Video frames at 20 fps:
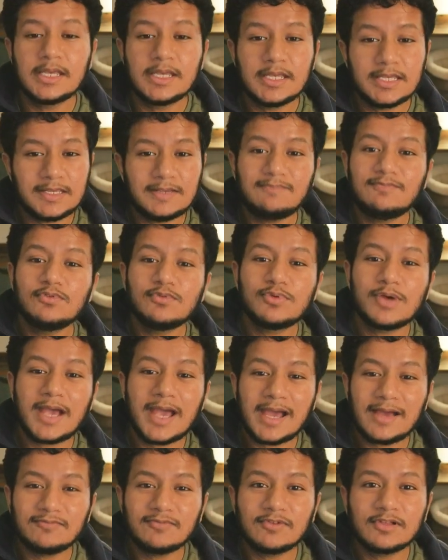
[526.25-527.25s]
if you
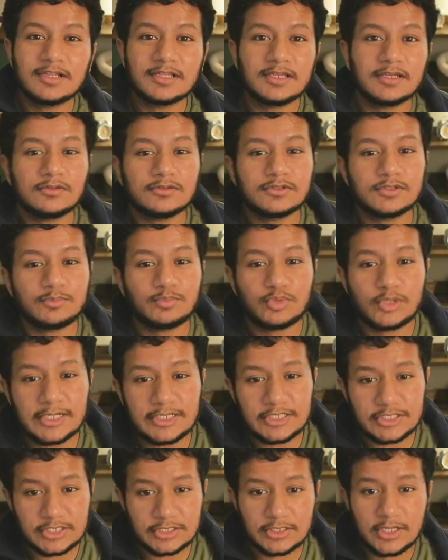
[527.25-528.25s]
have clinical
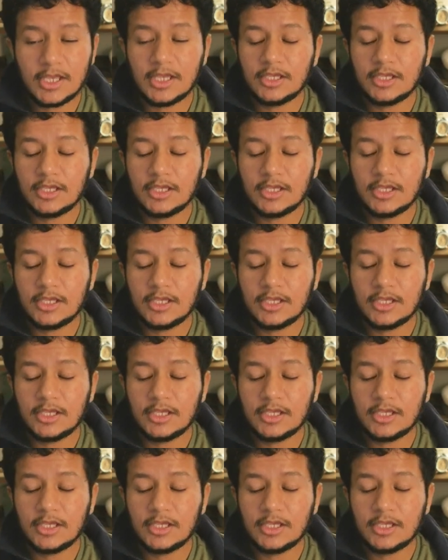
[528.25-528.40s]
depression,